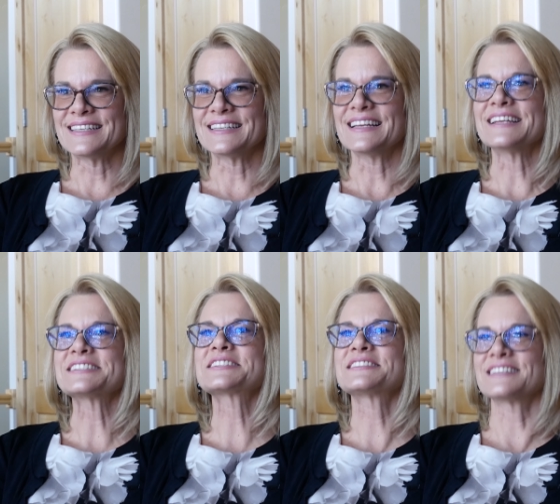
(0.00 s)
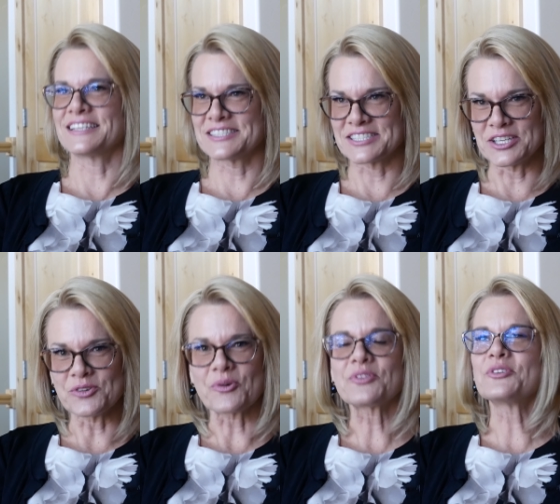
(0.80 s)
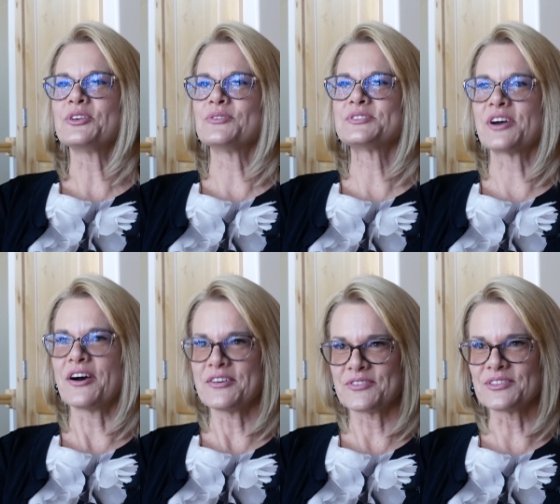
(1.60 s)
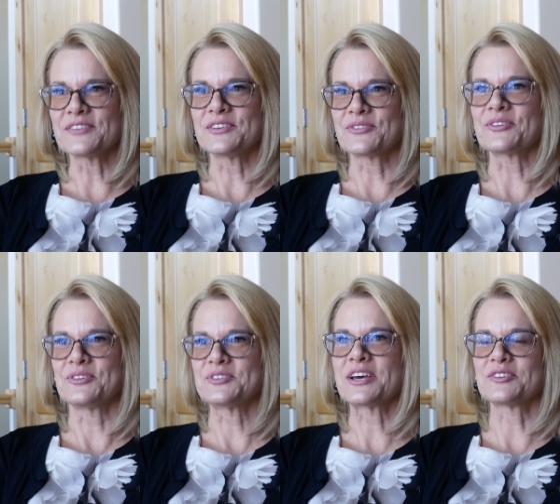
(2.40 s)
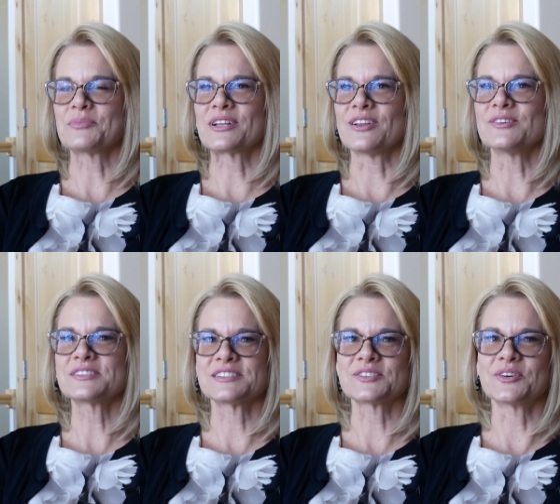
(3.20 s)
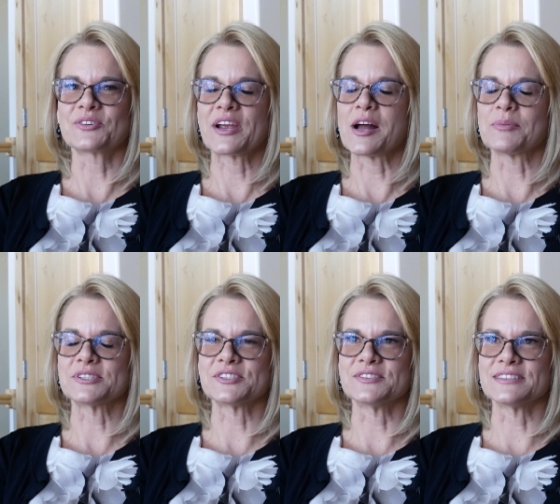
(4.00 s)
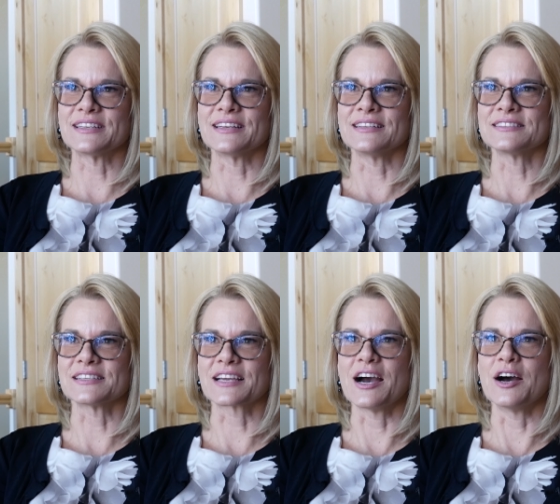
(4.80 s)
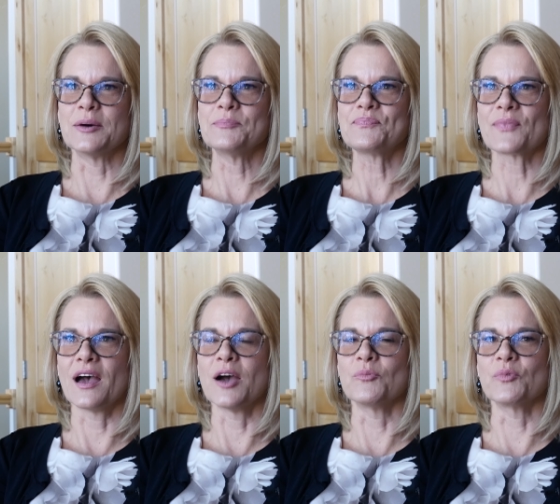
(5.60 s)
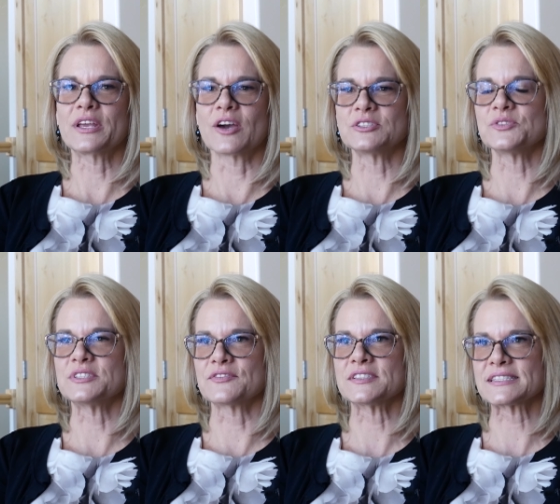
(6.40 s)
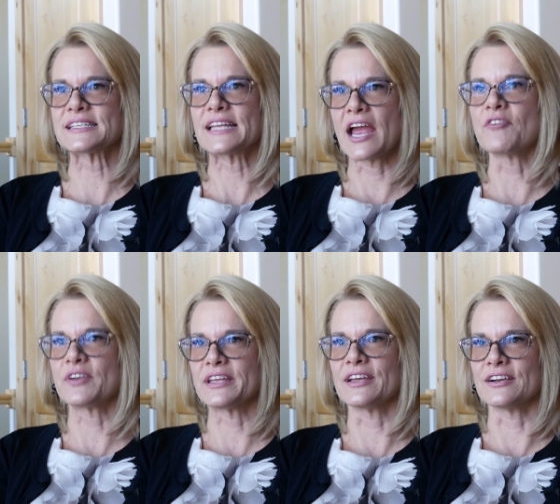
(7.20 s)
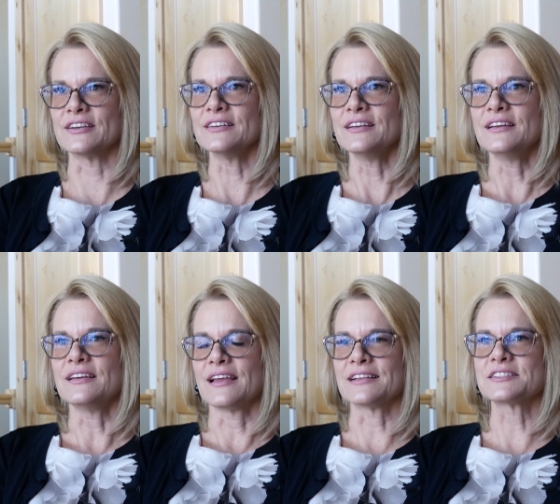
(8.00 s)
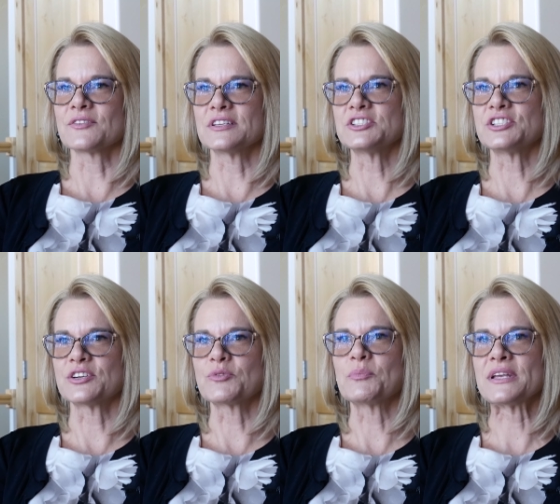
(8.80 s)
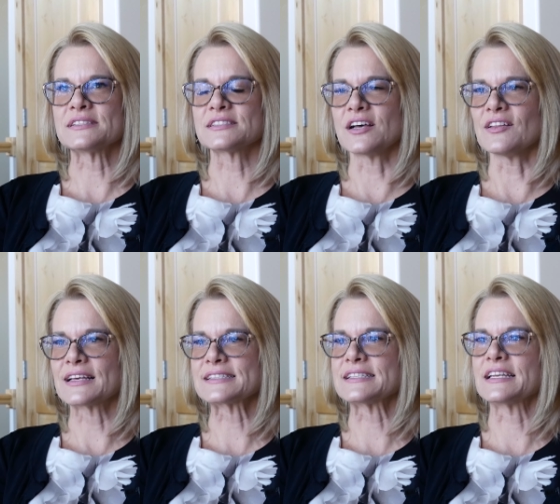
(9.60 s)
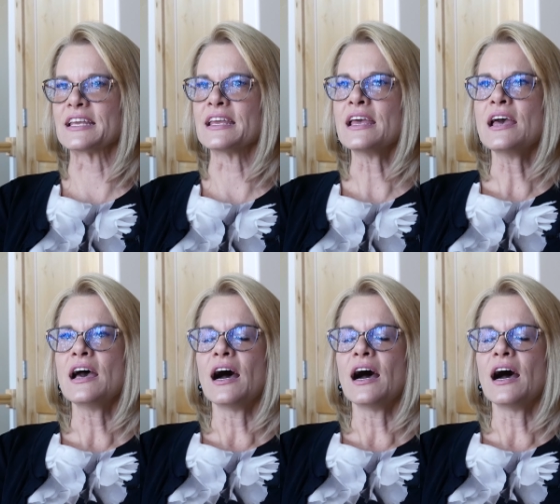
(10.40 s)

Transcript: It, it's it's in northern Utah. If you live in northern Utah, it'll be close, and so a great opportunity to come. Um, we go to a different city every year, and so this year we'll be in Salt Lake City.